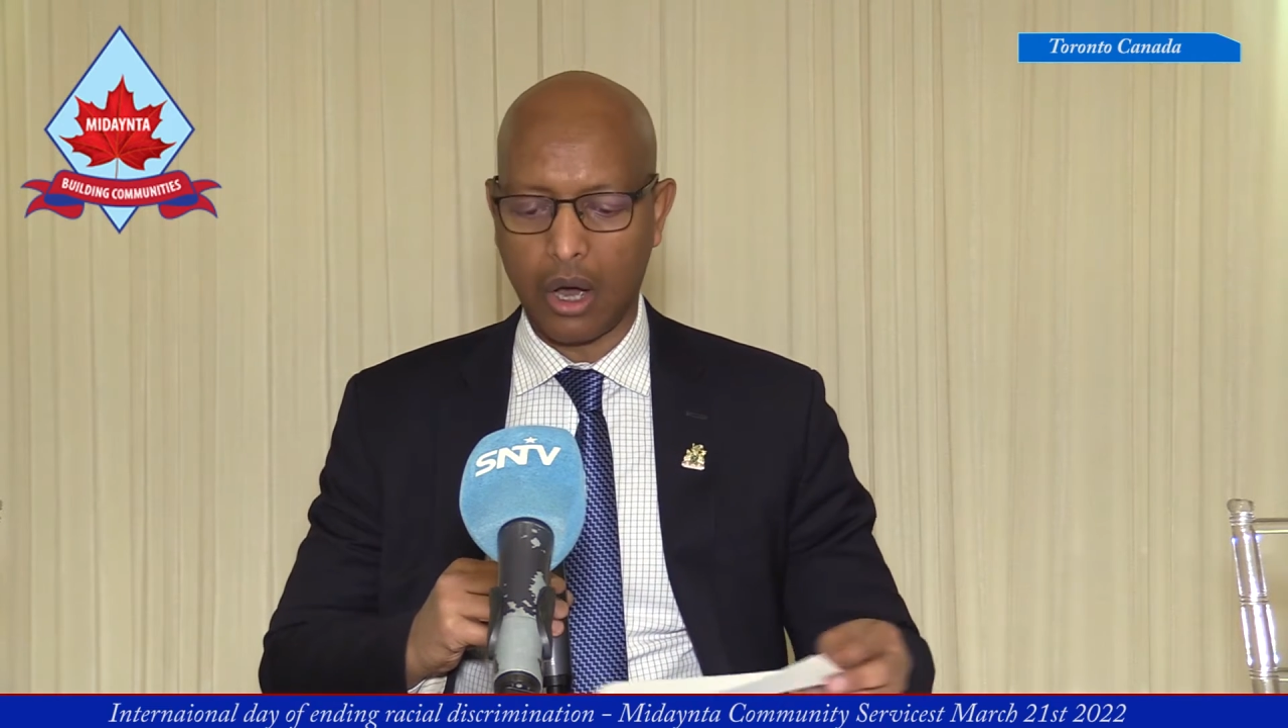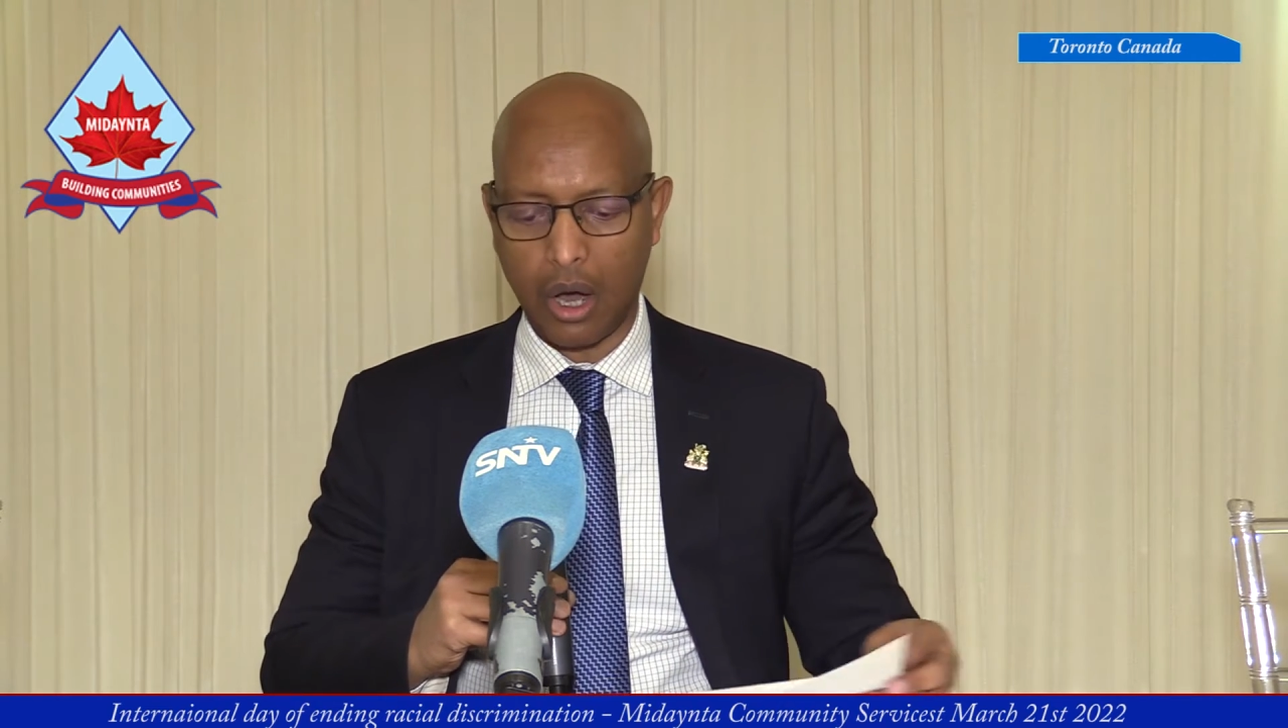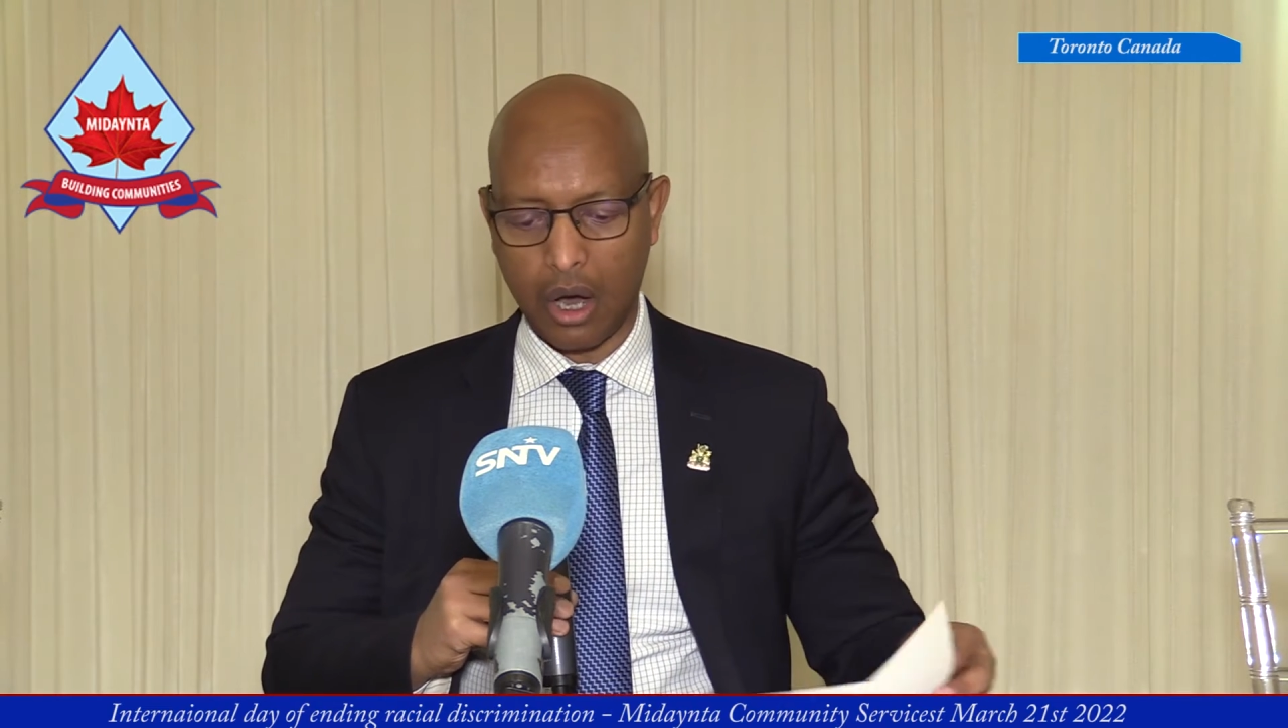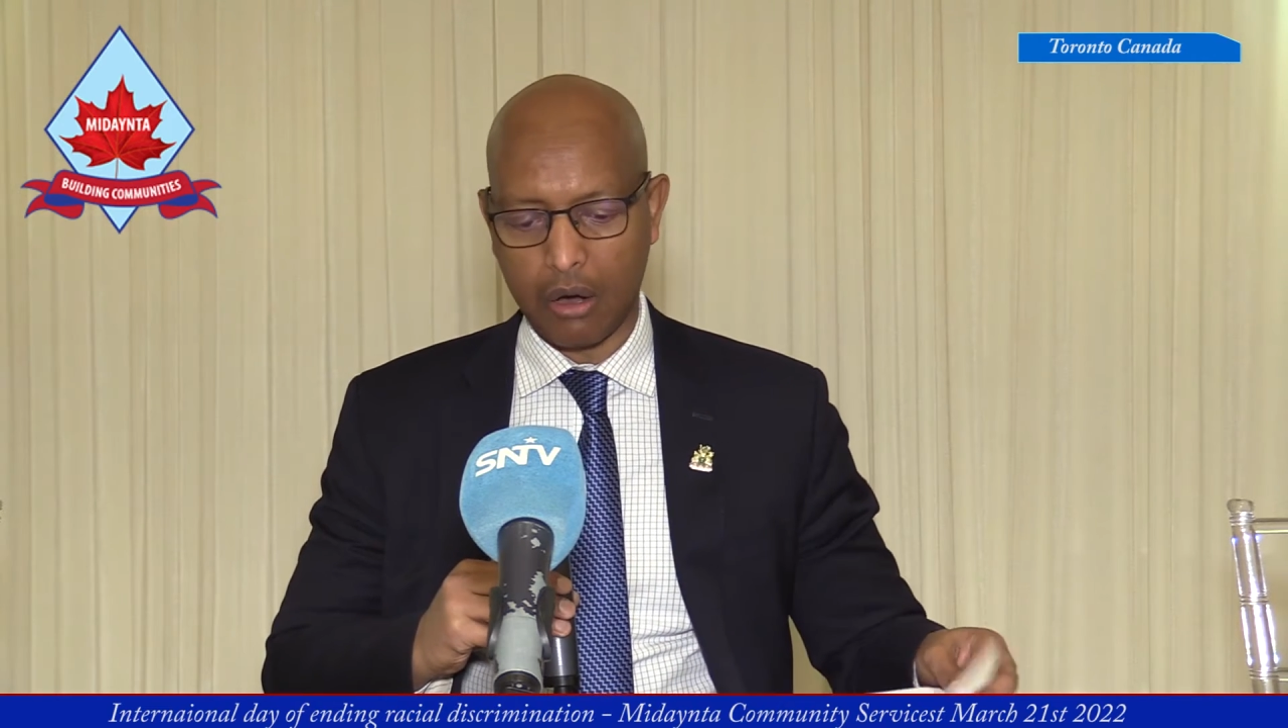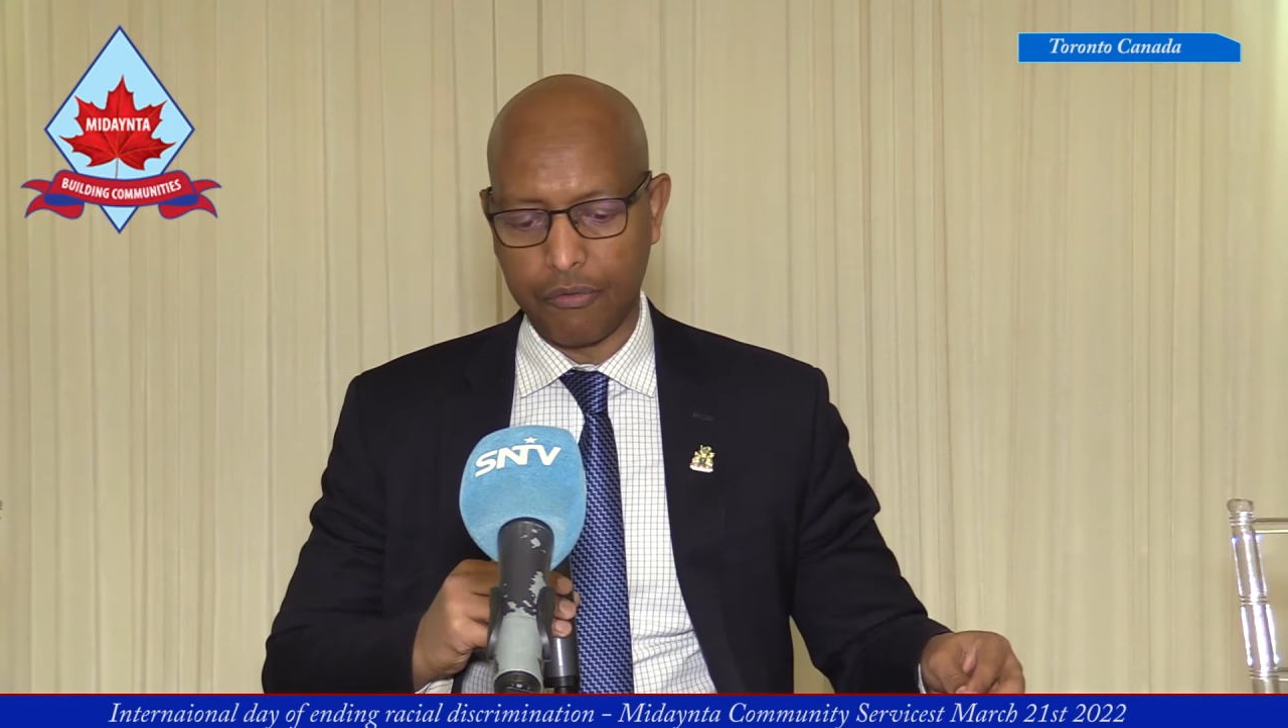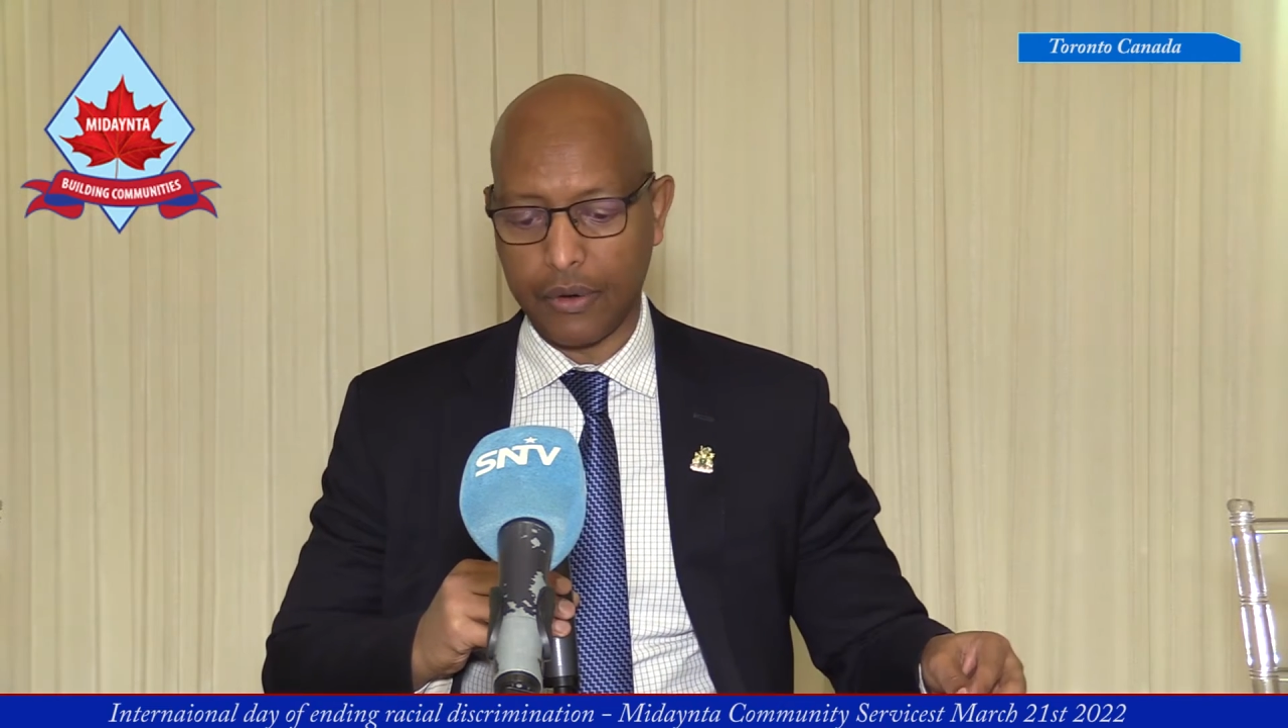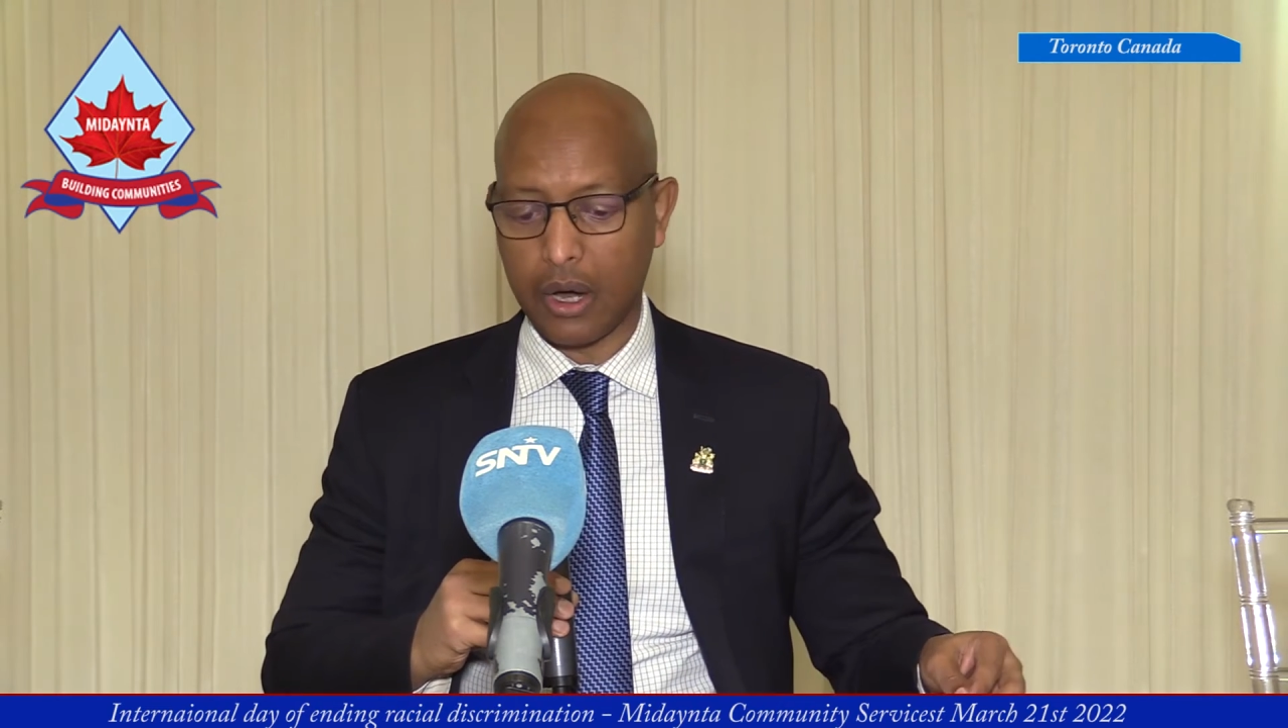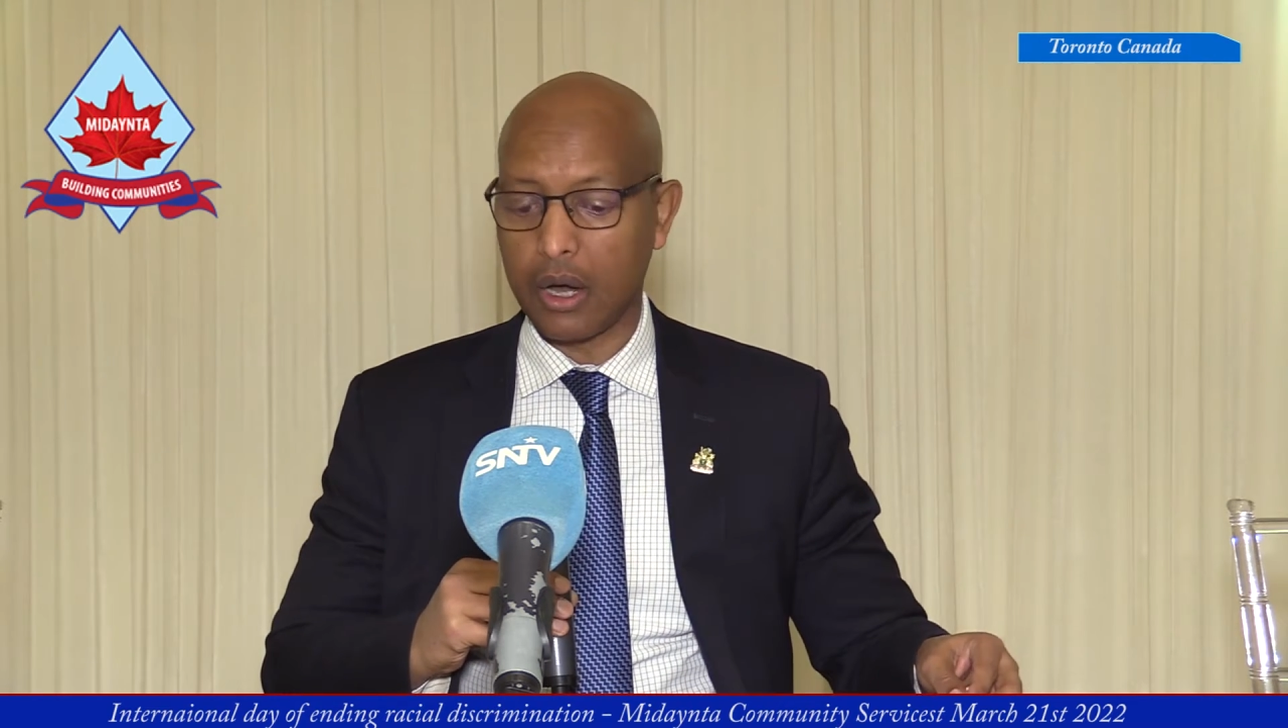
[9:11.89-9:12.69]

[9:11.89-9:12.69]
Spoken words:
of